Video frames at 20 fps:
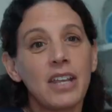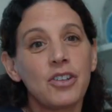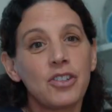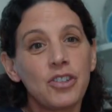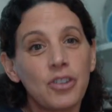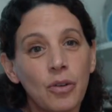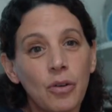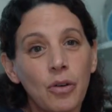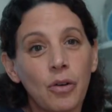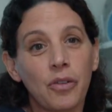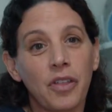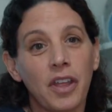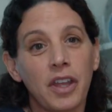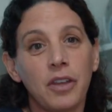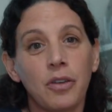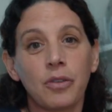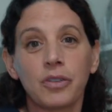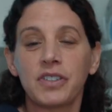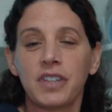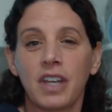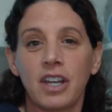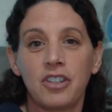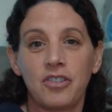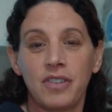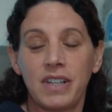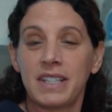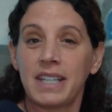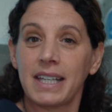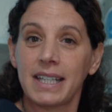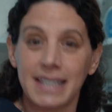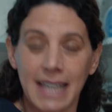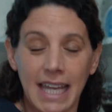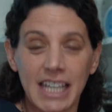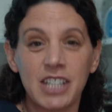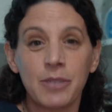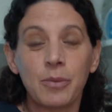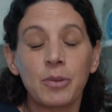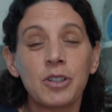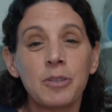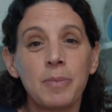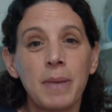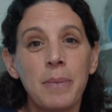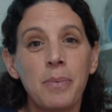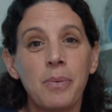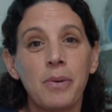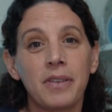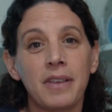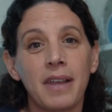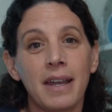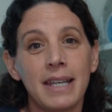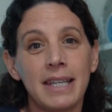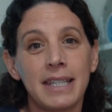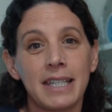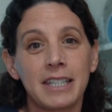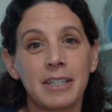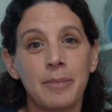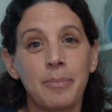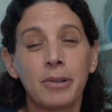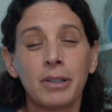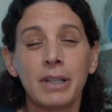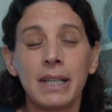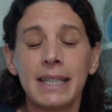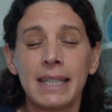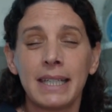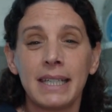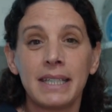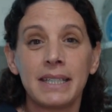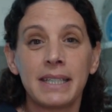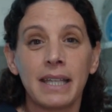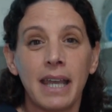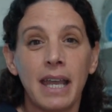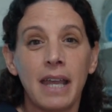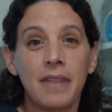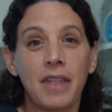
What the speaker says: sure that your surgery is accessible to people with learning disabilities,